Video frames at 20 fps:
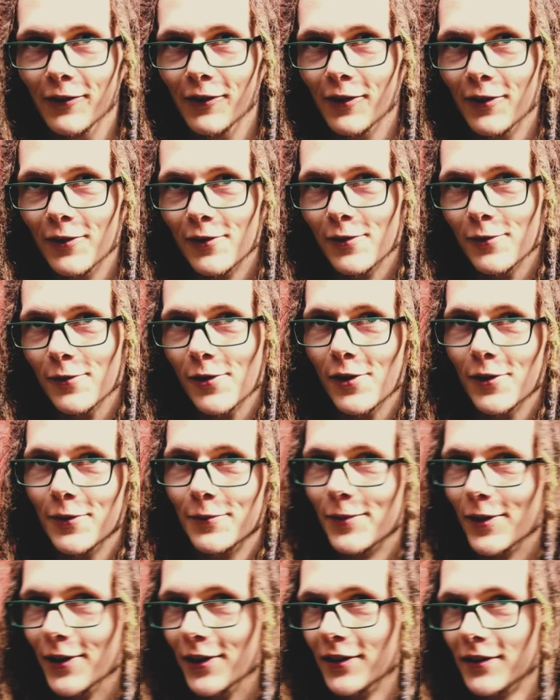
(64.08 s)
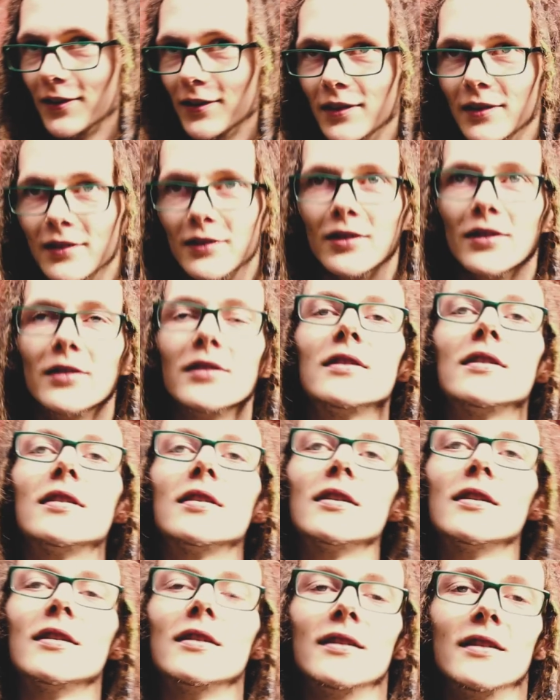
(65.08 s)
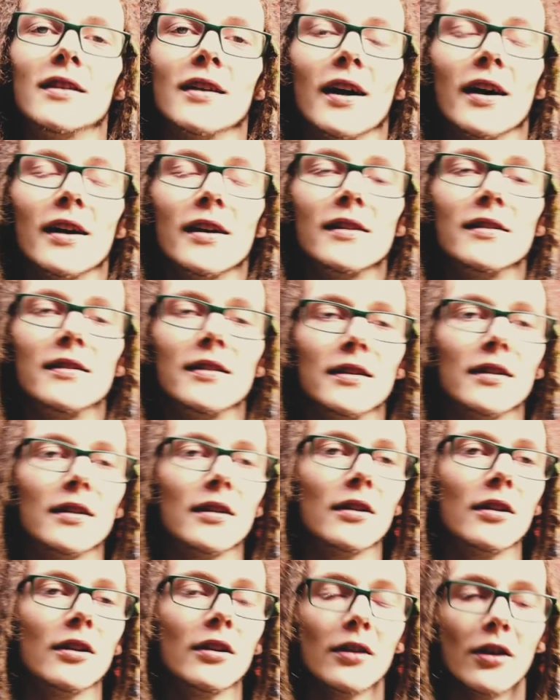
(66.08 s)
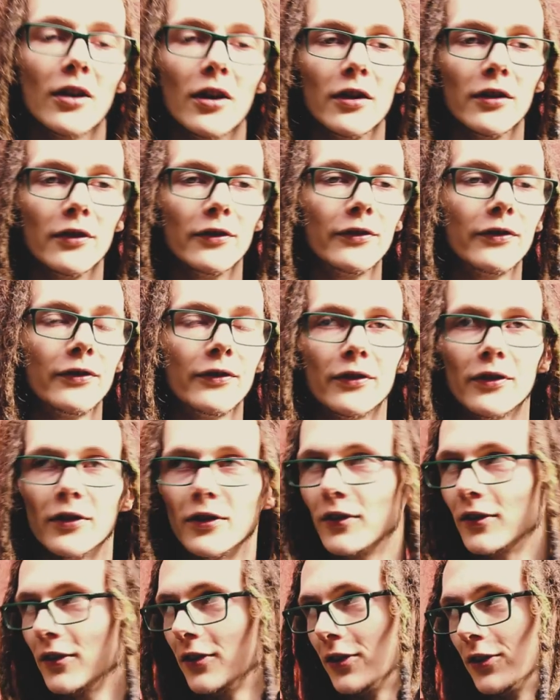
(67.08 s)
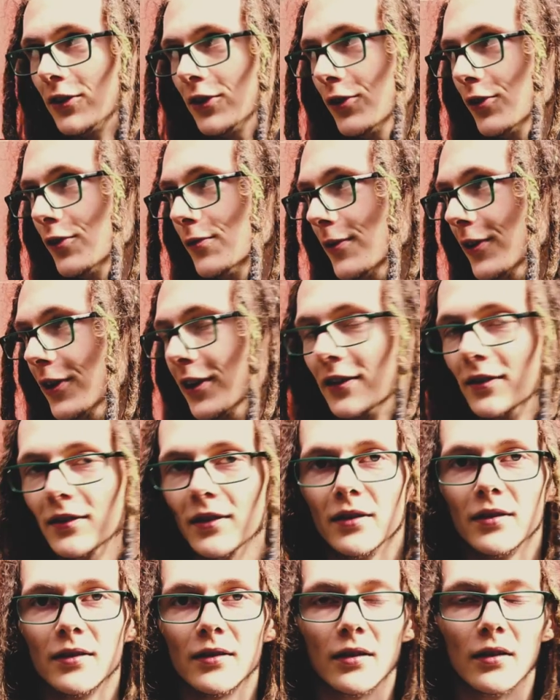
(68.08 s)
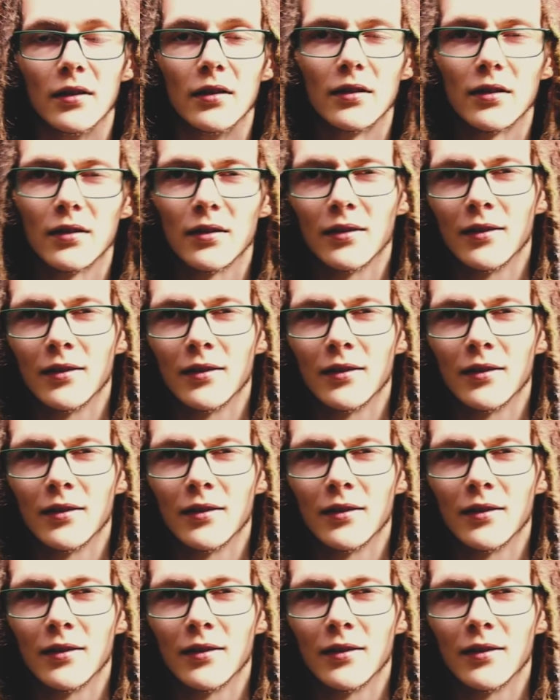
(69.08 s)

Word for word: um, world peace is just the ideal of human existence.